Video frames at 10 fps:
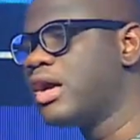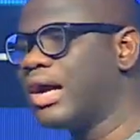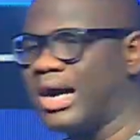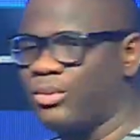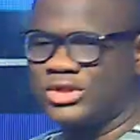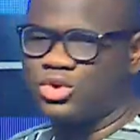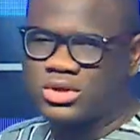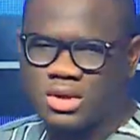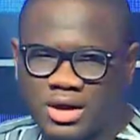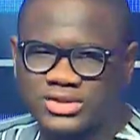Uh, we talked
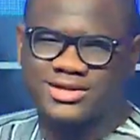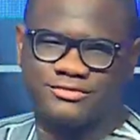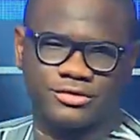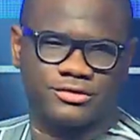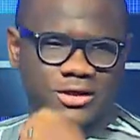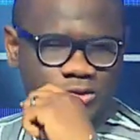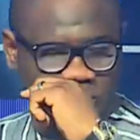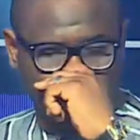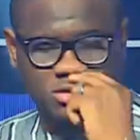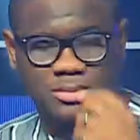about several things, we
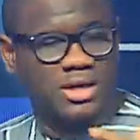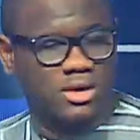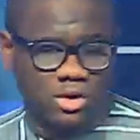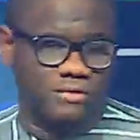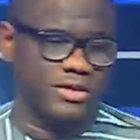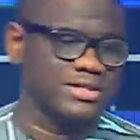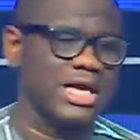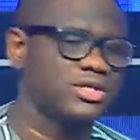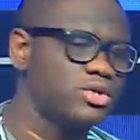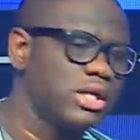talked about a lot of things
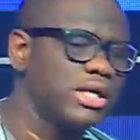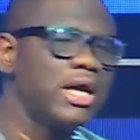actually,